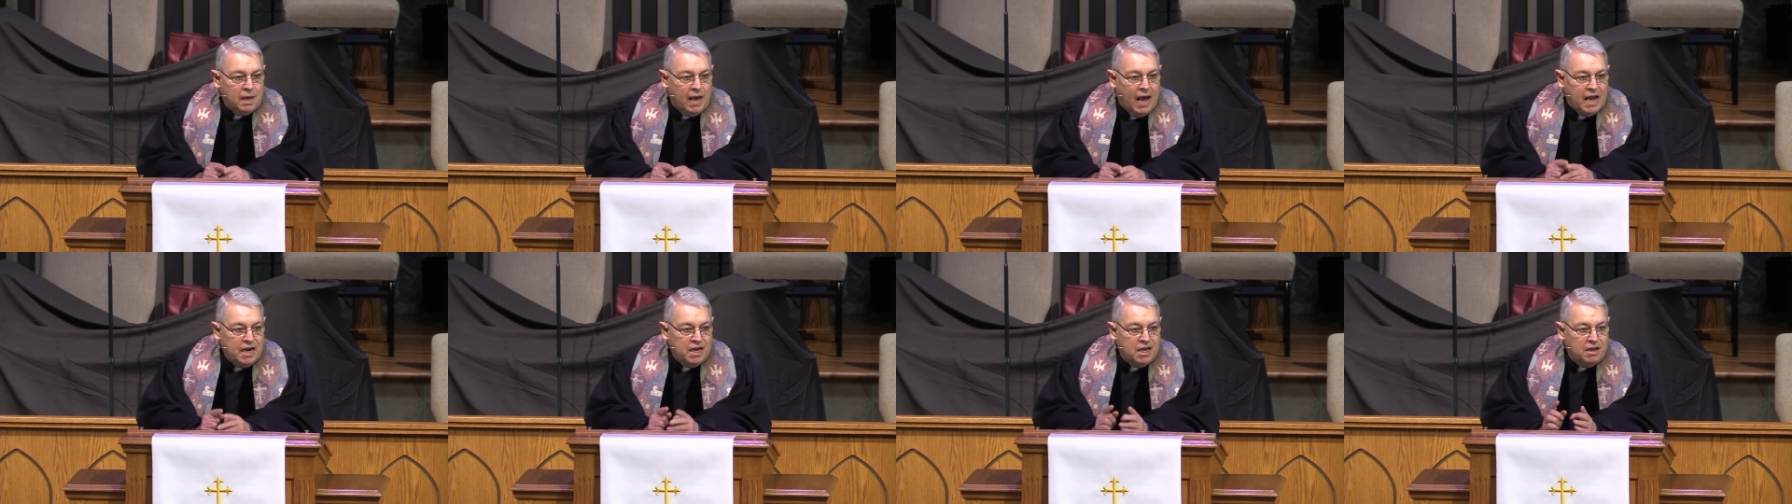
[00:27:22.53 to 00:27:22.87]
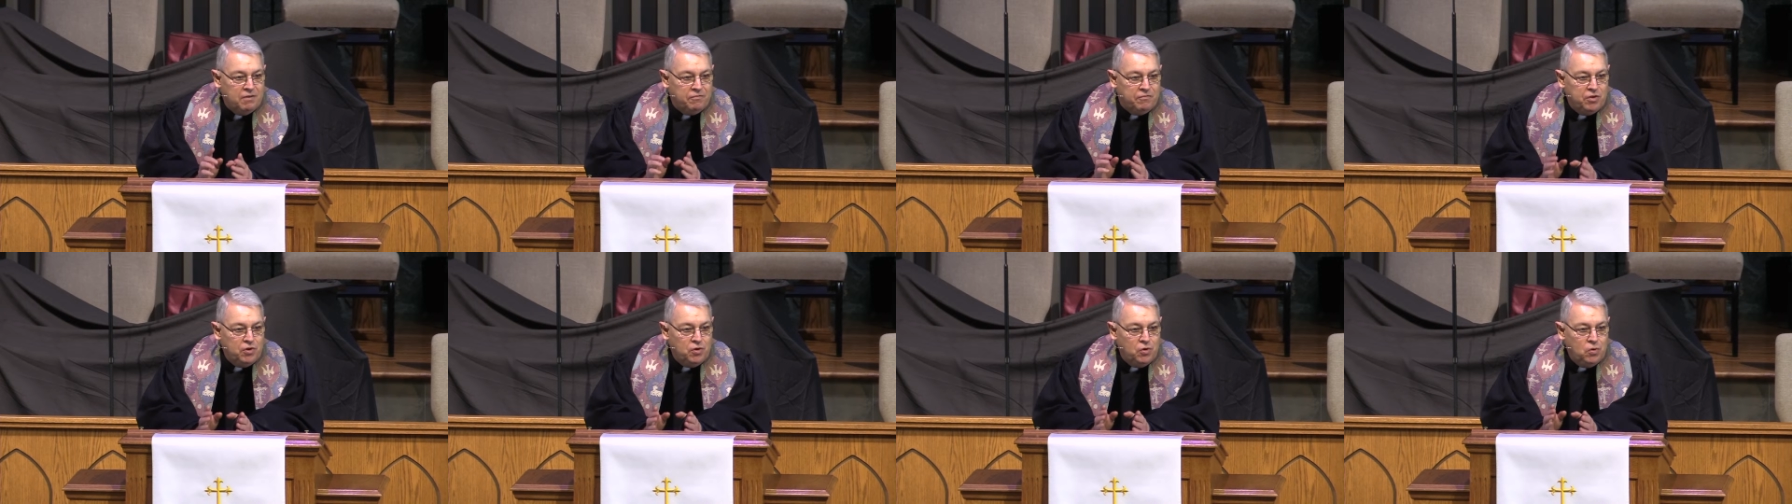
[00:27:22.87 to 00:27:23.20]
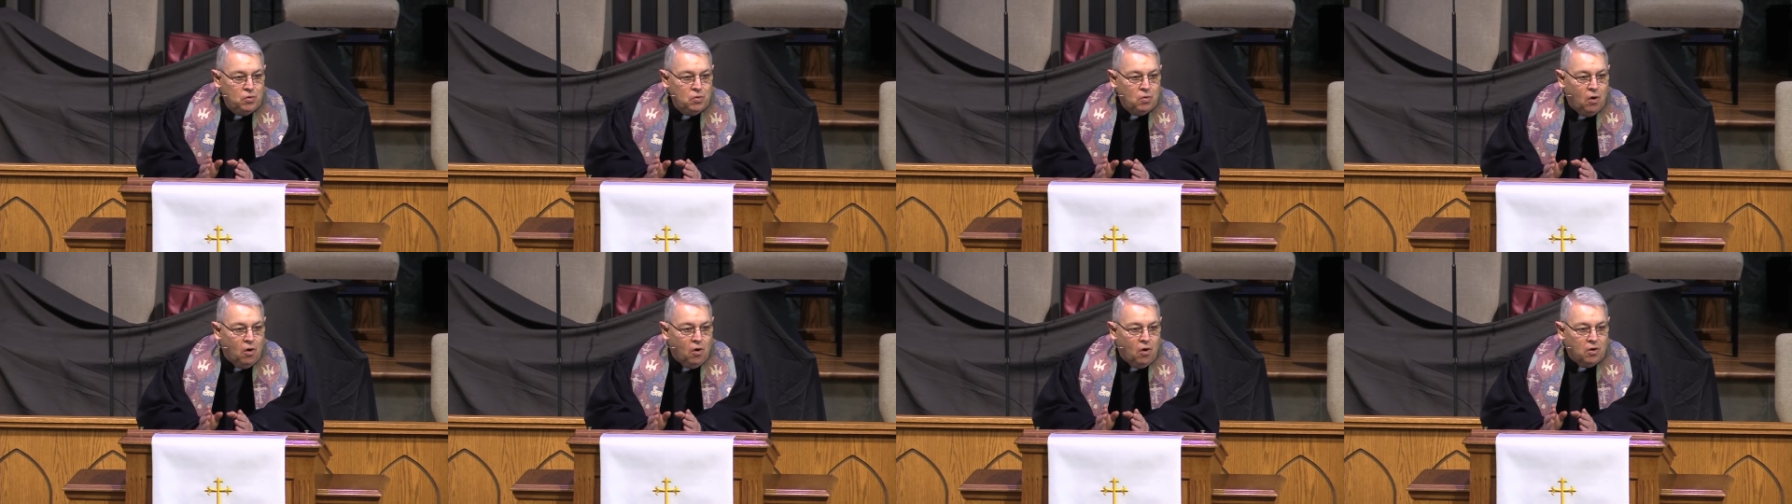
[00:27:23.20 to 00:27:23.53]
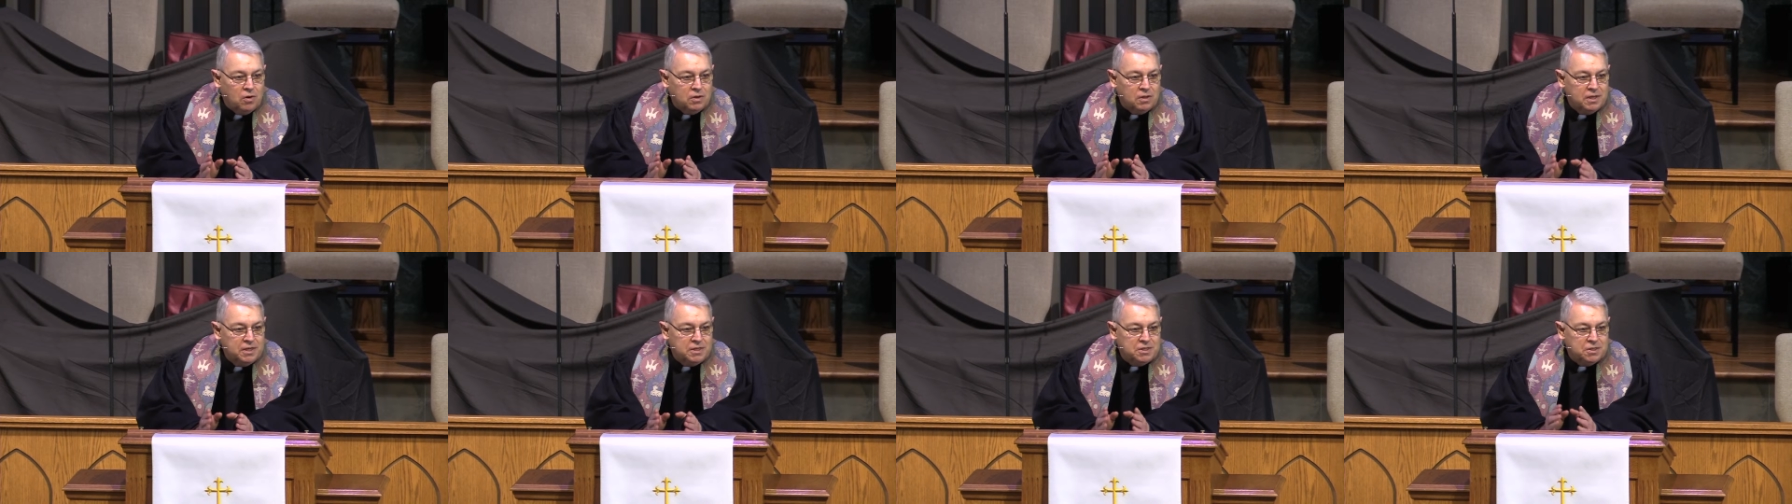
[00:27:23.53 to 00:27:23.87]
And if you
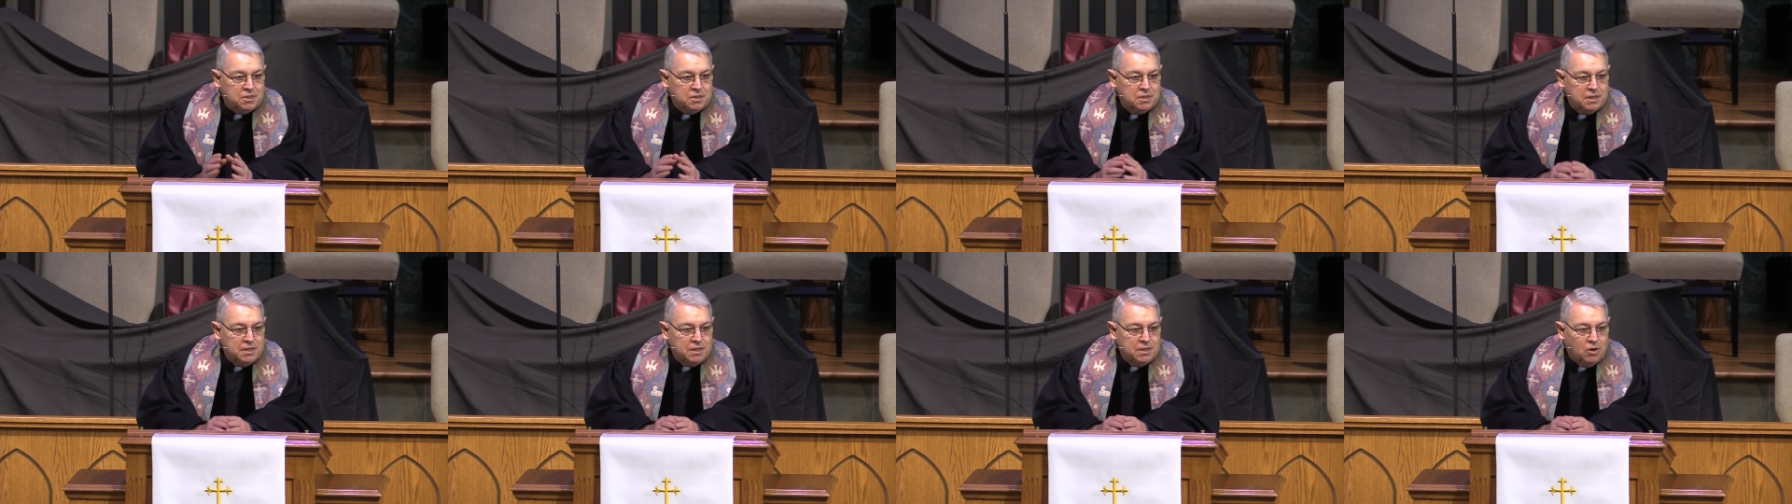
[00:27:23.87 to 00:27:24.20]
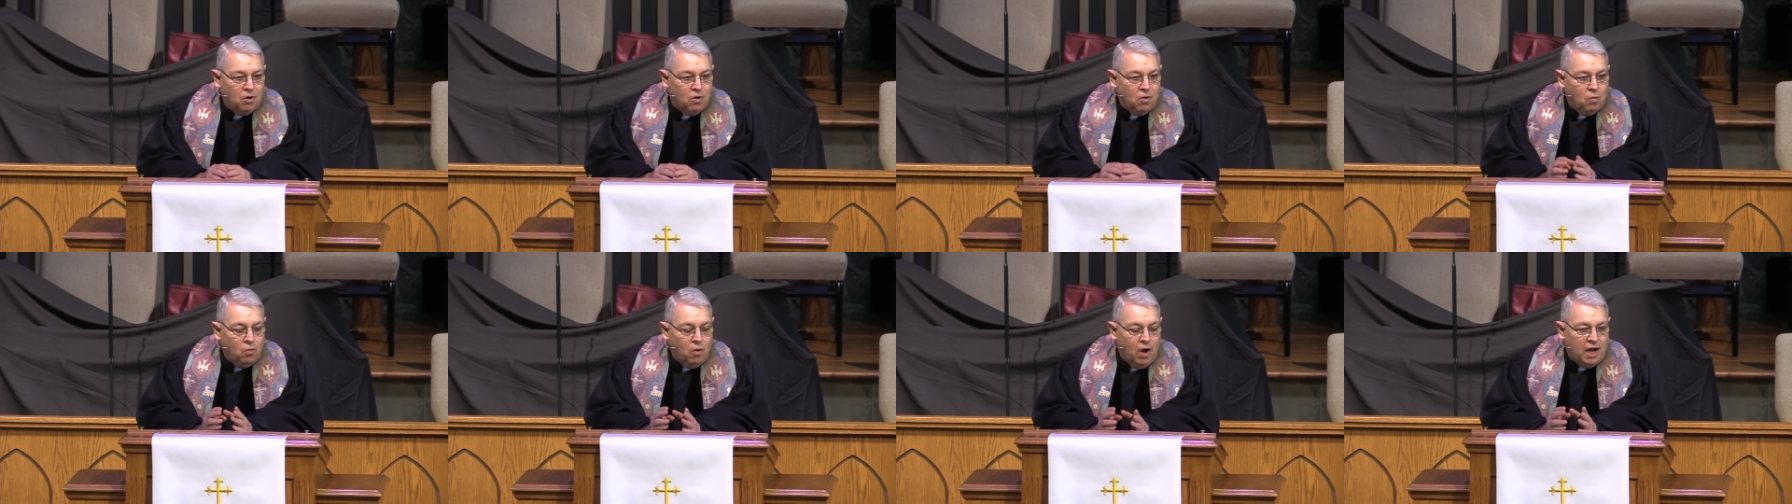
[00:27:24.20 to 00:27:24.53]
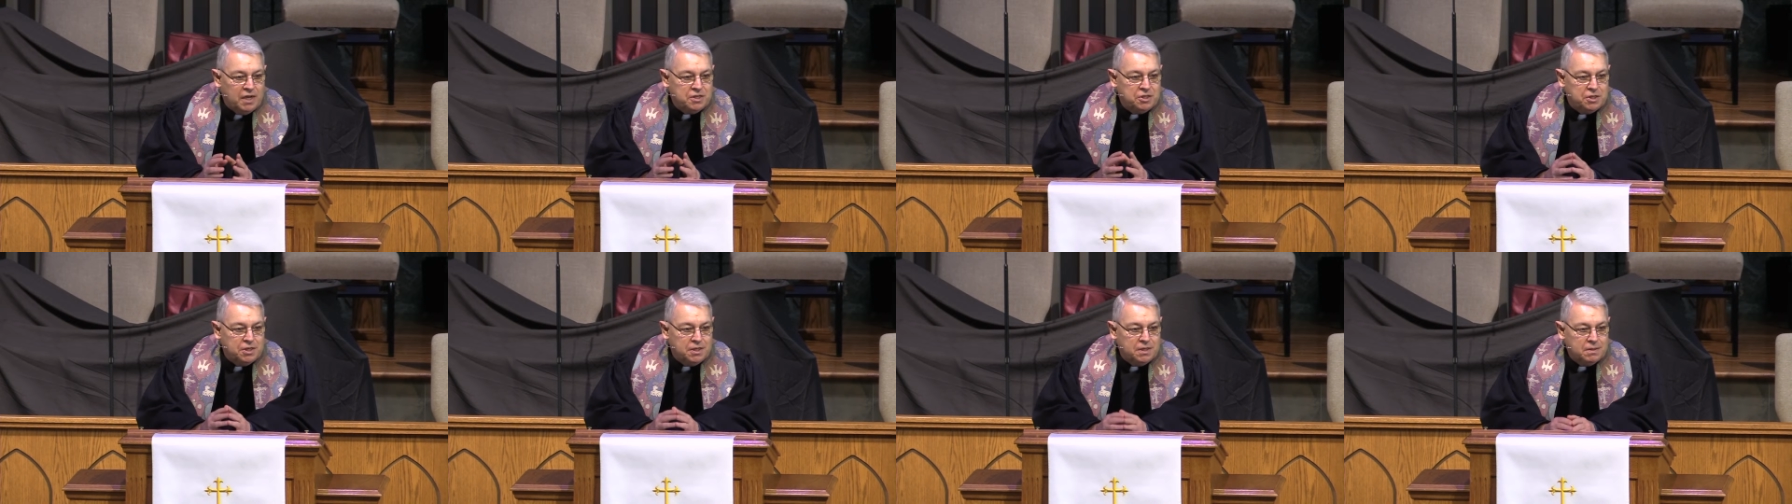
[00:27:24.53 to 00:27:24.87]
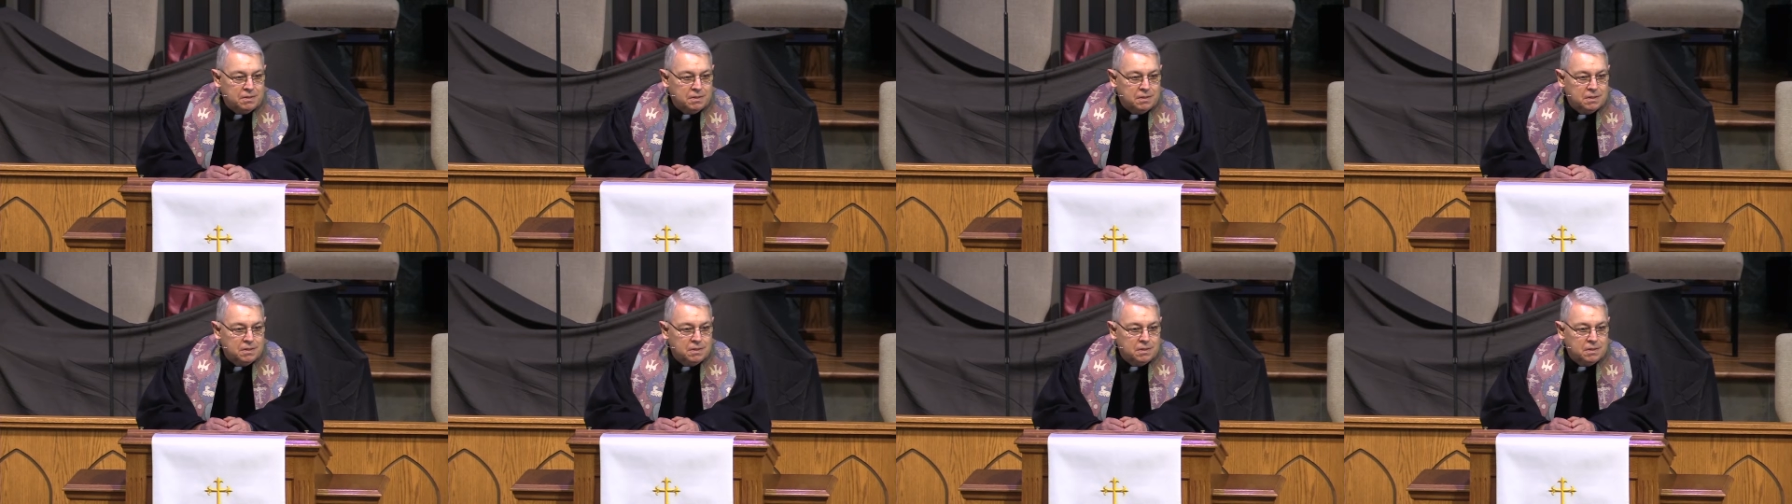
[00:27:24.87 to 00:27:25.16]
are listening or watching